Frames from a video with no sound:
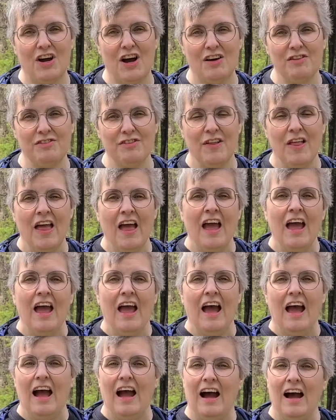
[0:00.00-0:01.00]
off.
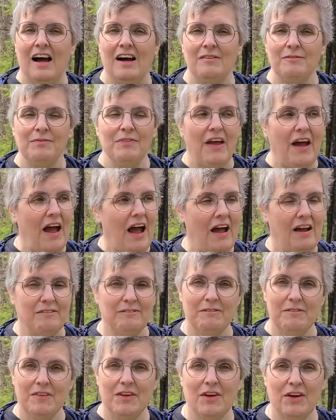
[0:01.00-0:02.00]

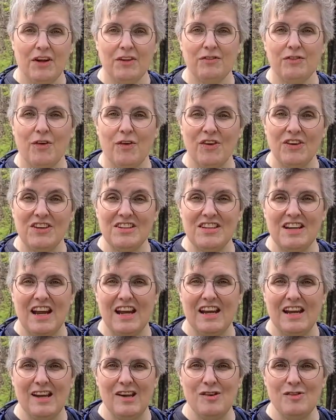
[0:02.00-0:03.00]
I'm looking forward to
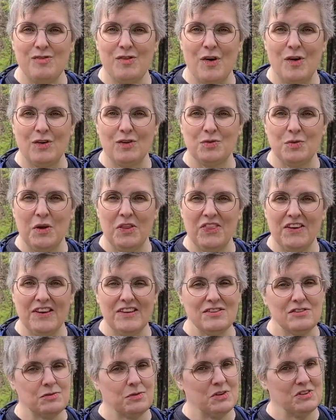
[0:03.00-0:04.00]
taking you folks with
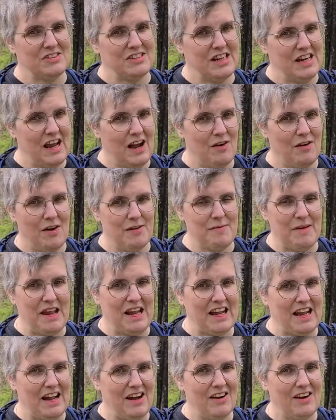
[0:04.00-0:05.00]
us. We'll see how I
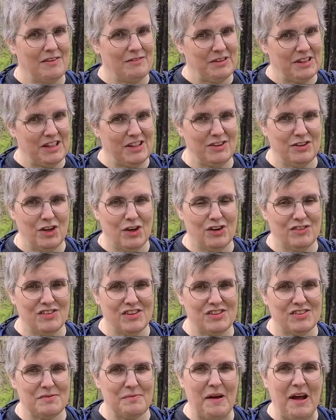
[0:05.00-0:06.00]
make out. I'm a little
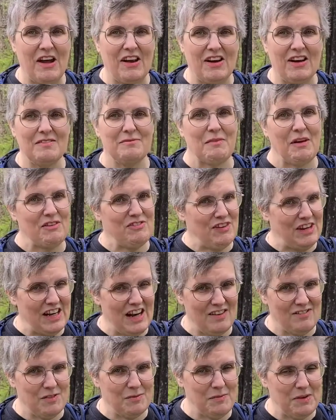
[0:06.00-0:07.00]
nervous about it. My feet
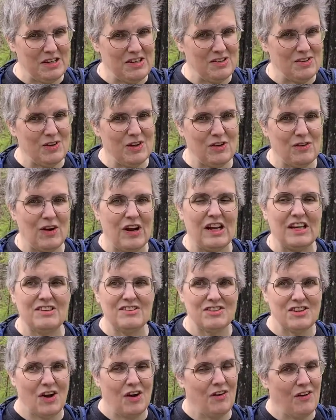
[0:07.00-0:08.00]
haven't been doing great,
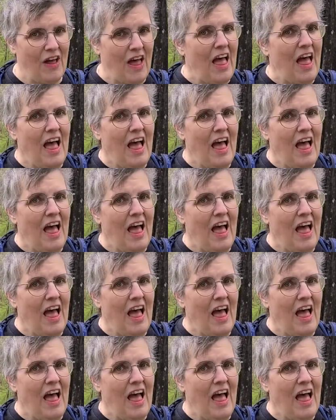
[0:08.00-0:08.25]
so